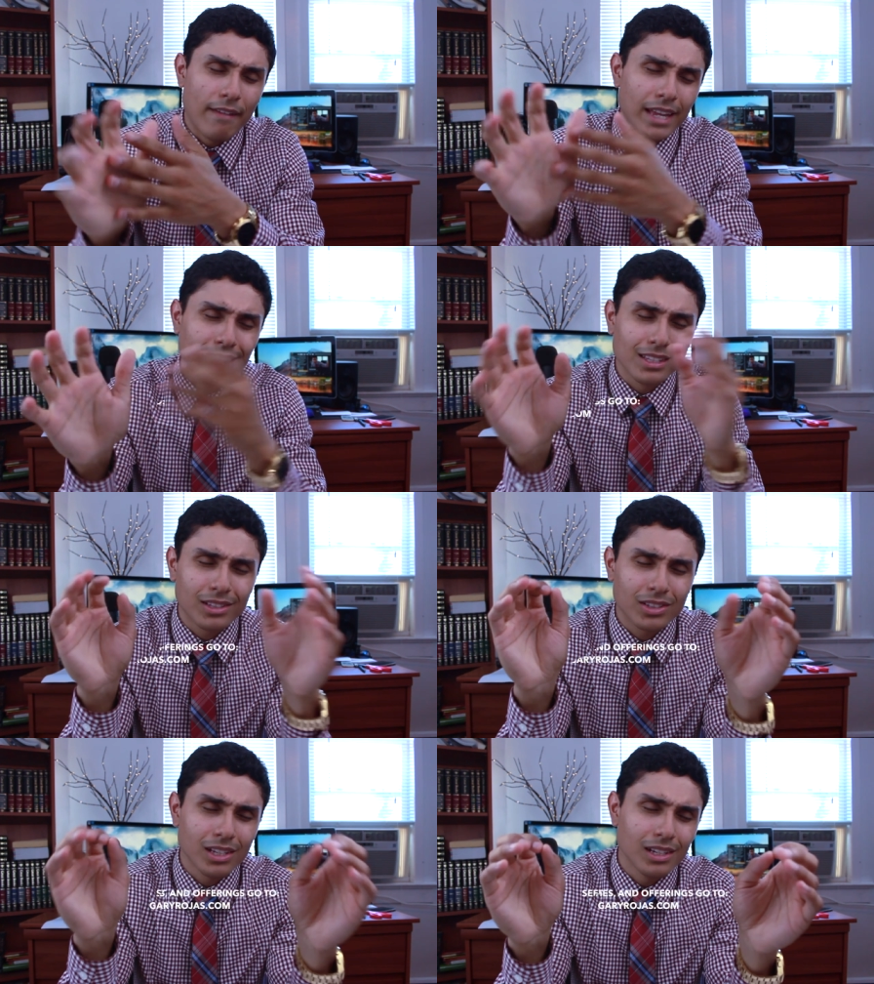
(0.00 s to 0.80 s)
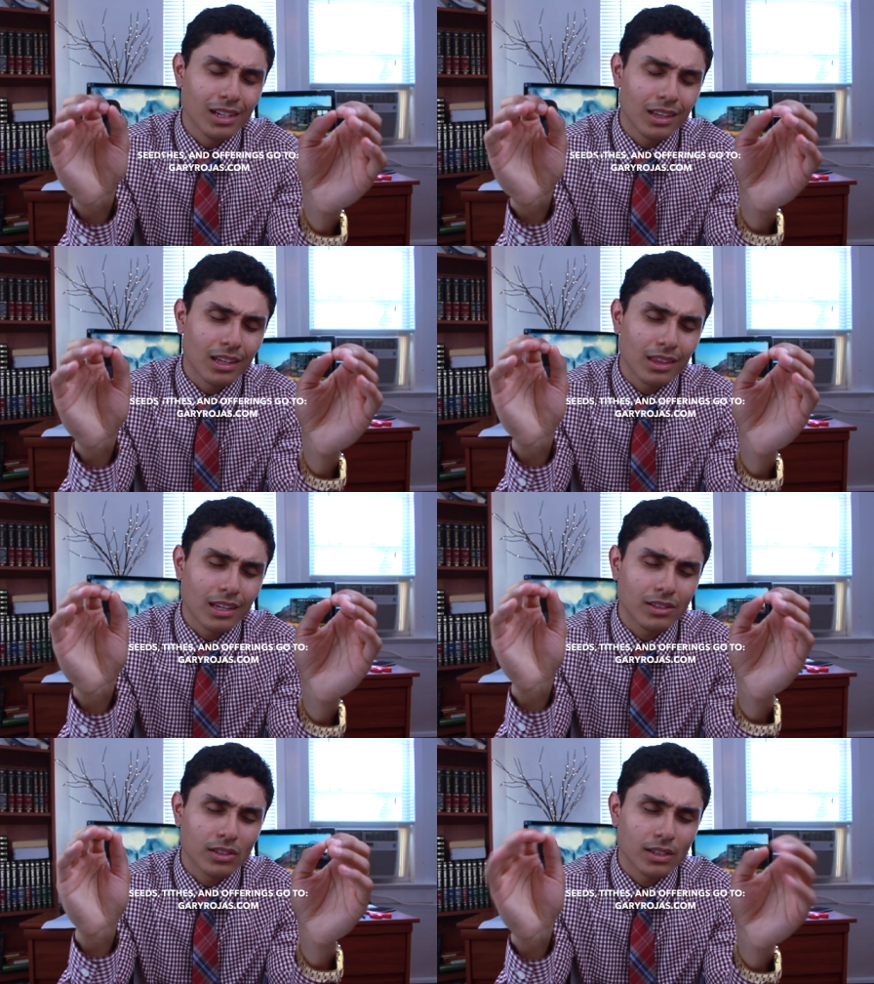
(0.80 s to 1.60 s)
and that the seeding that
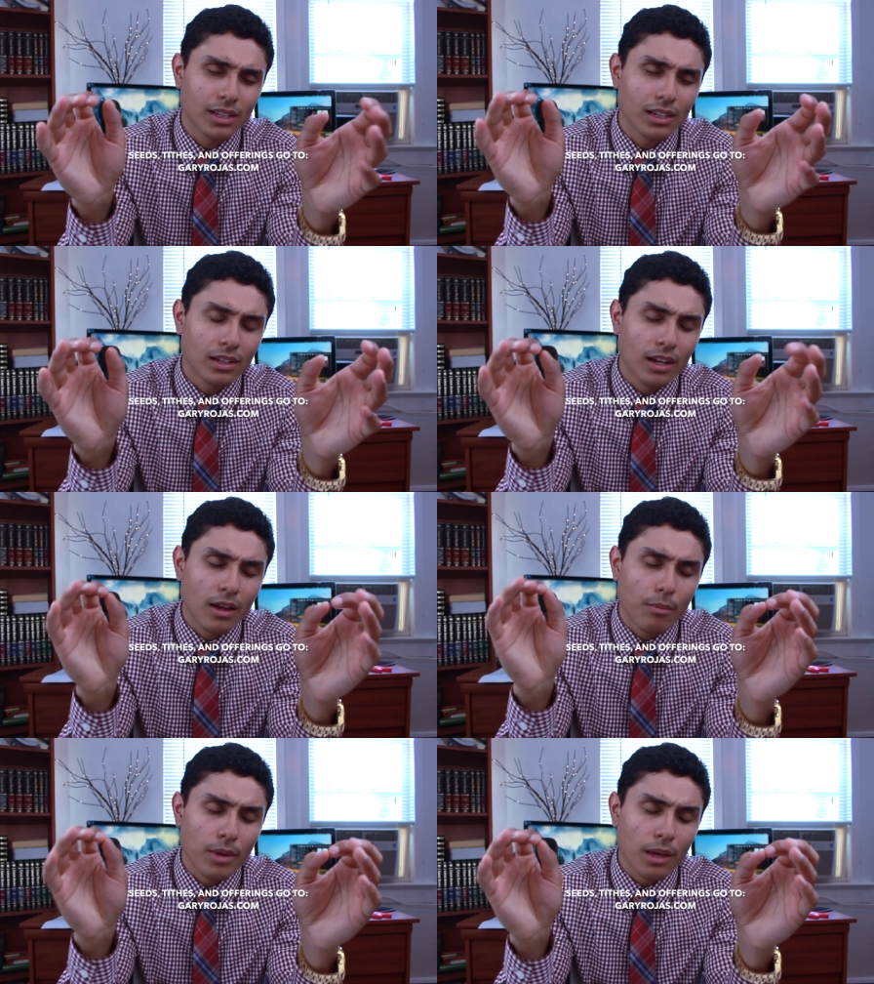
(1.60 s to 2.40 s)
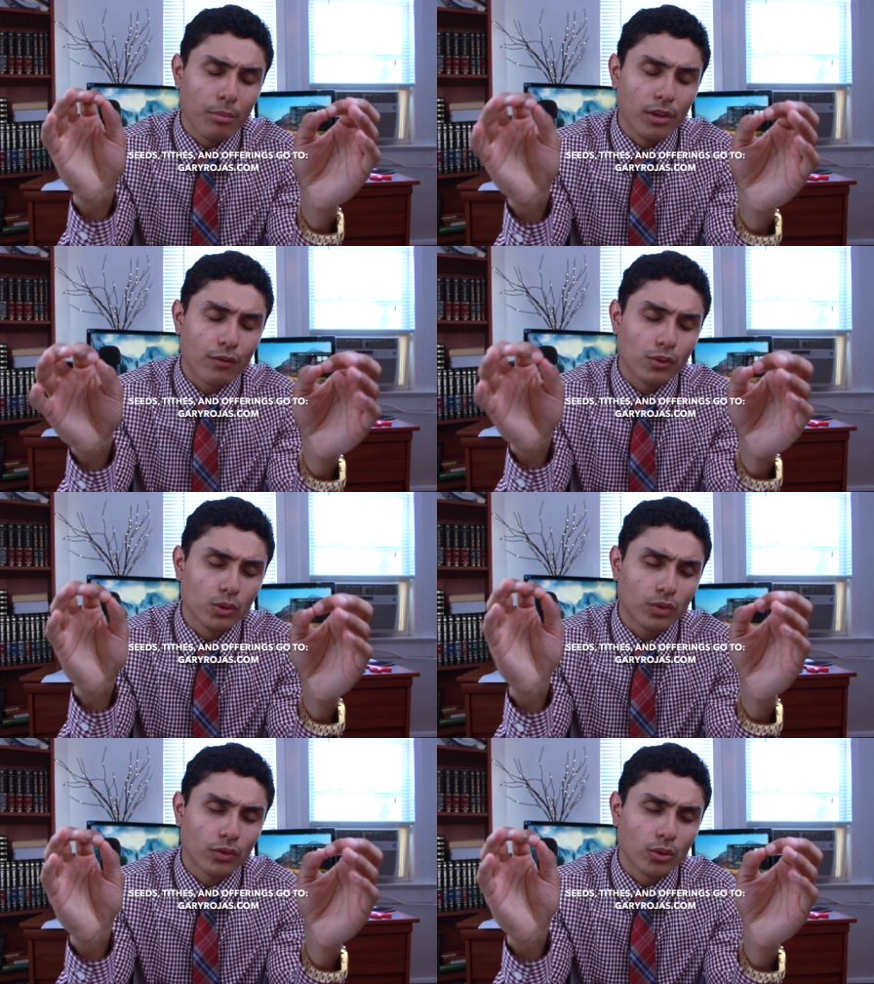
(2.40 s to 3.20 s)
they seed may be
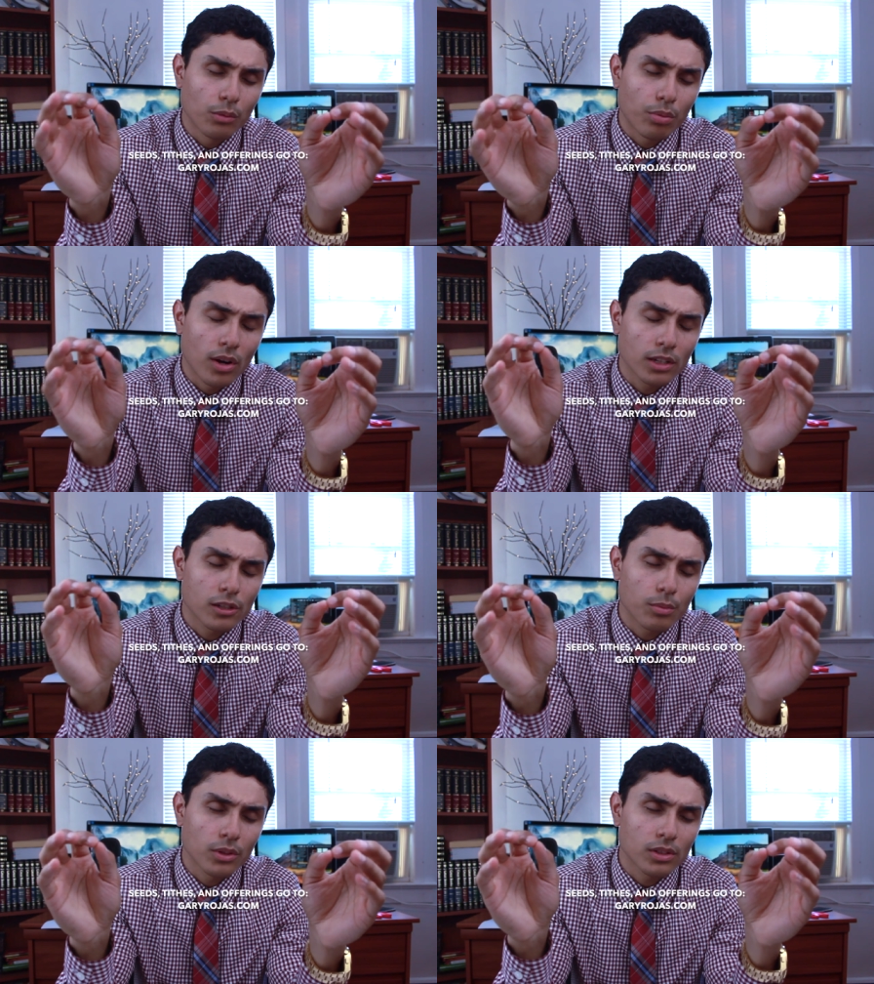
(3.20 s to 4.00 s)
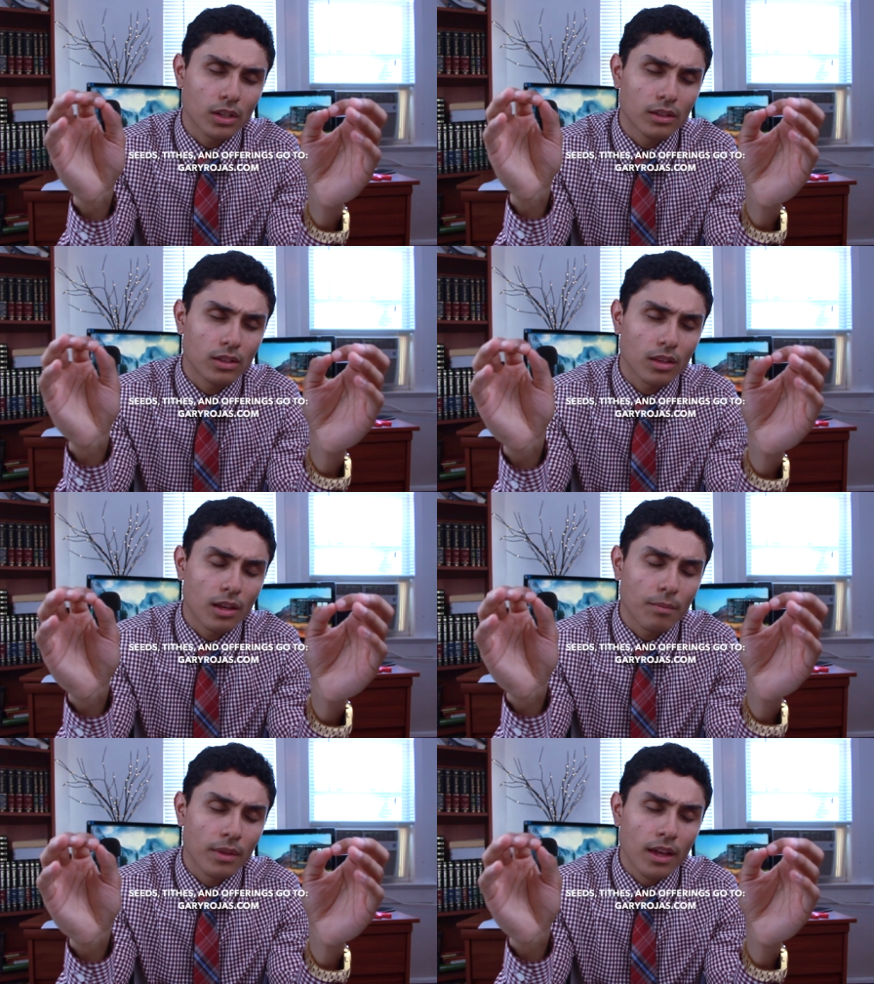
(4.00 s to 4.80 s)
fruitful and prosperous unto
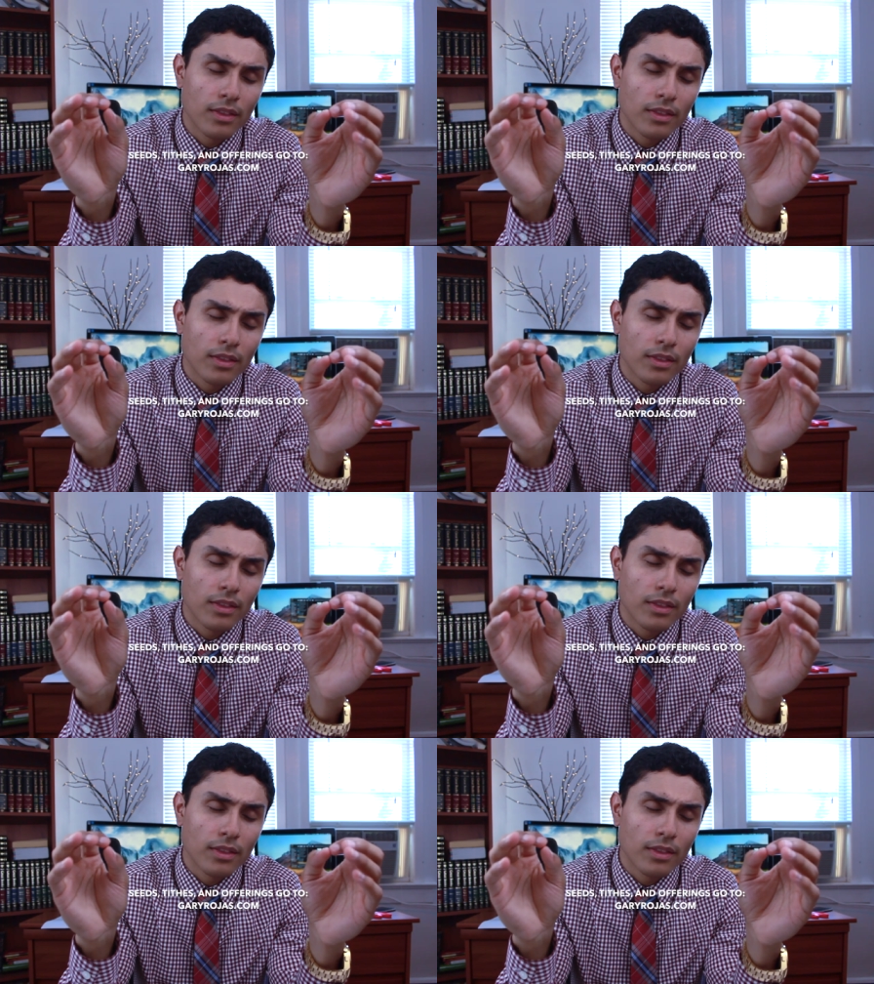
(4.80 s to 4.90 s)
them,